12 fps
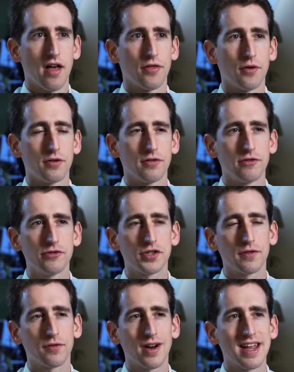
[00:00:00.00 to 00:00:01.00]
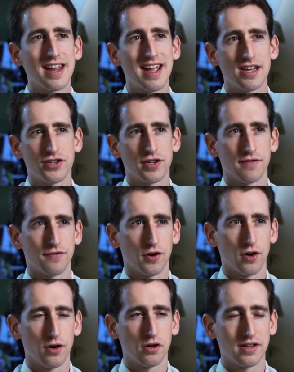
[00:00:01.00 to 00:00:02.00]
the use of radiation
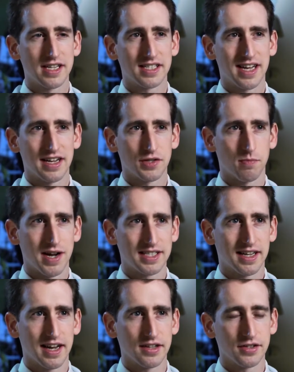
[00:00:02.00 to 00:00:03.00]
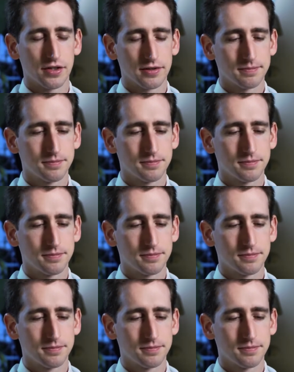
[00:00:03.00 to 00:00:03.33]
for early stage breast cancer.